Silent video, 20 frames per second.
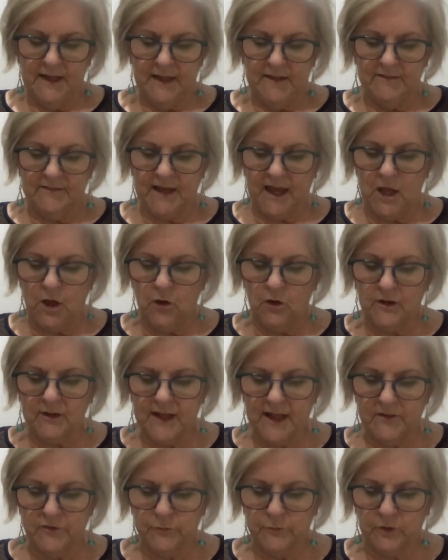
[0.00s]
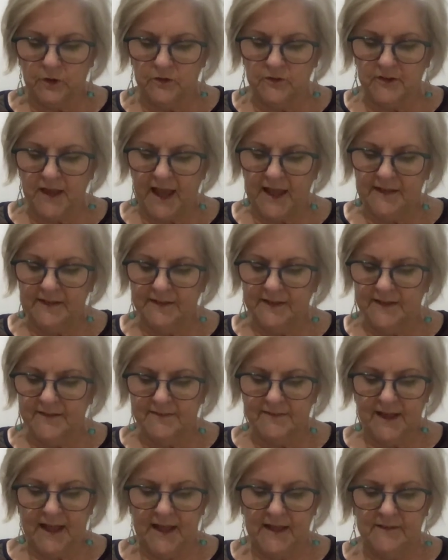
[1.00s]
Teo clasped onto
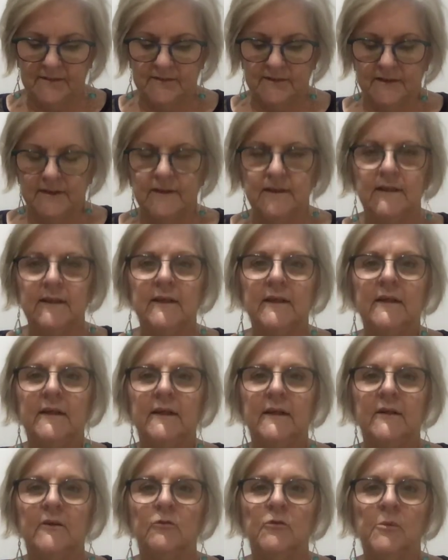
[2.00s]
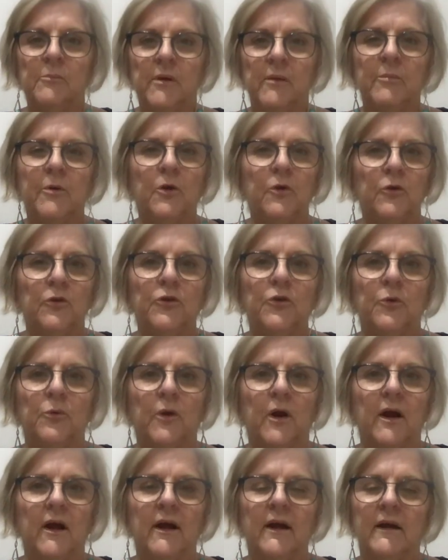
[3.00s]
Annalise's hand. Remember who you
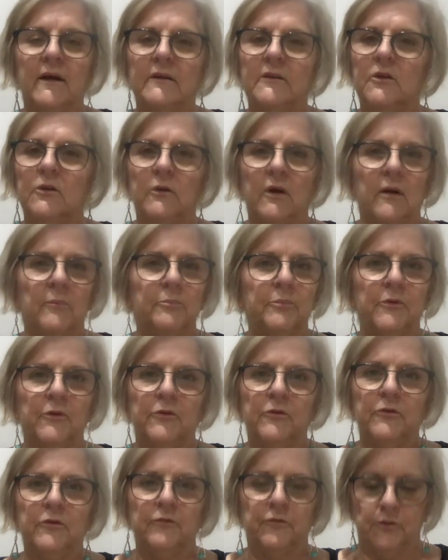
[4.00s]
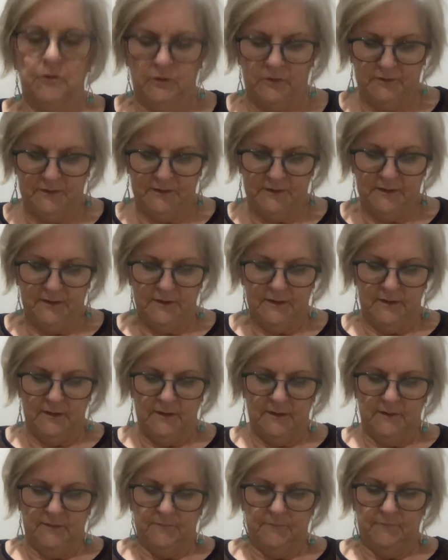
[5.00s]
are. You are beautiful.
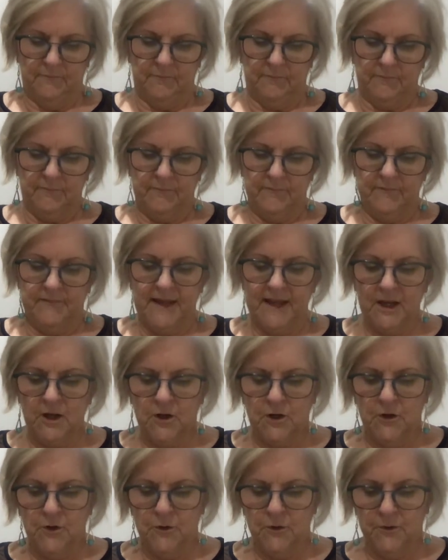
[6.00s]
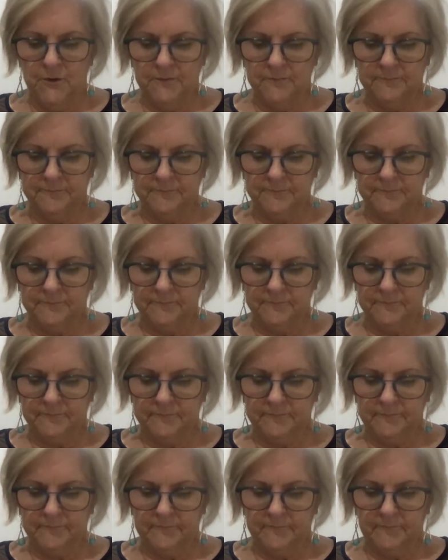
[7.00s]
Thank you.
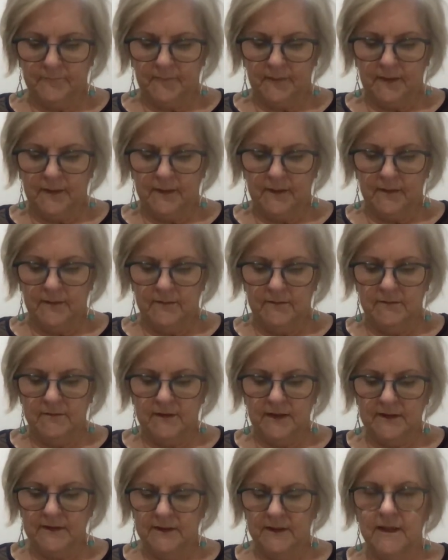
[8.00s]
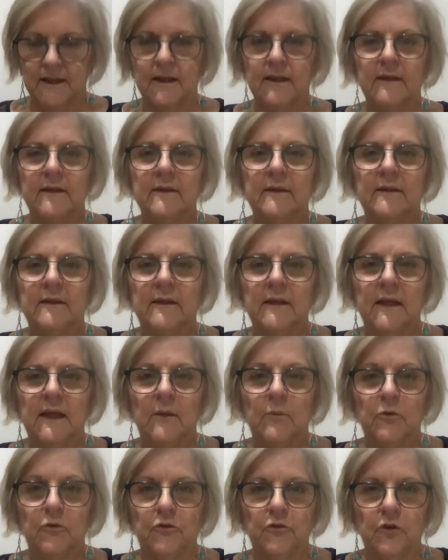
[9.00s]
Suddenly, he
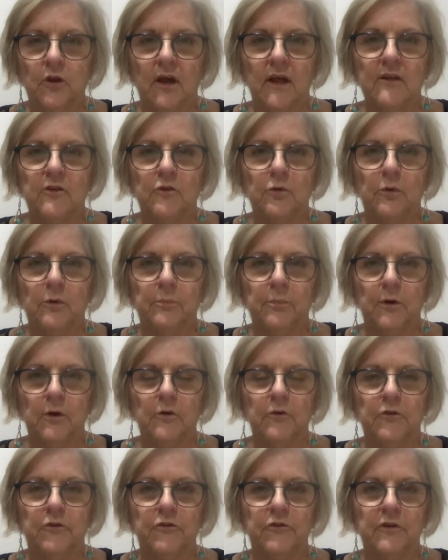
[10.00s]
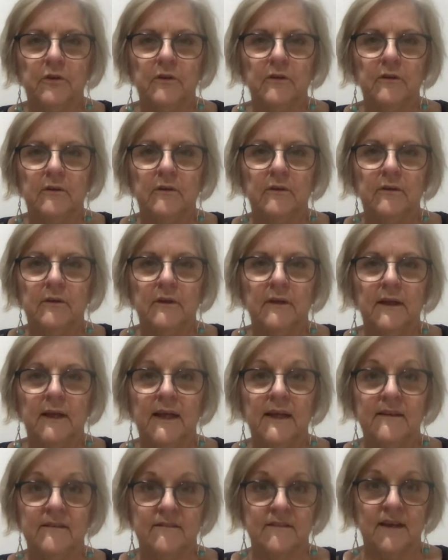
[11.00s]
was tied to a post
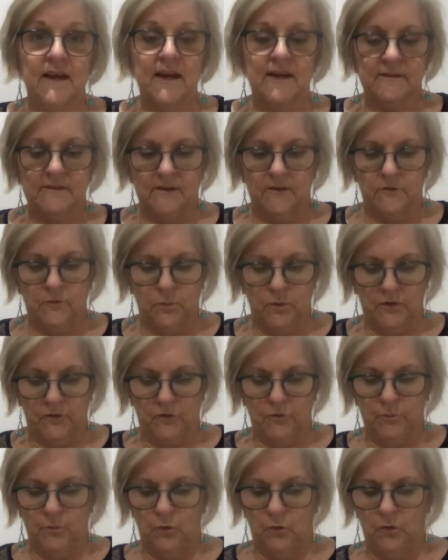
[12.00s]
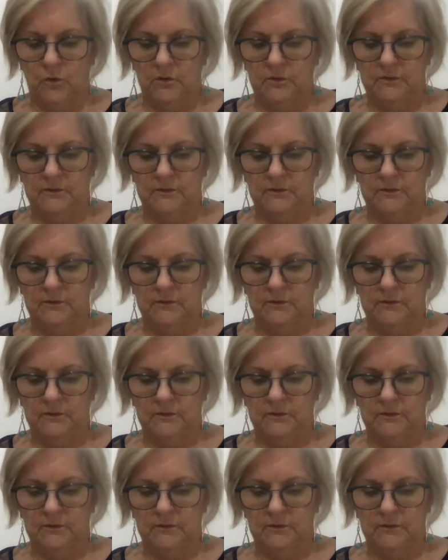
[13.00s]
in darkness once more.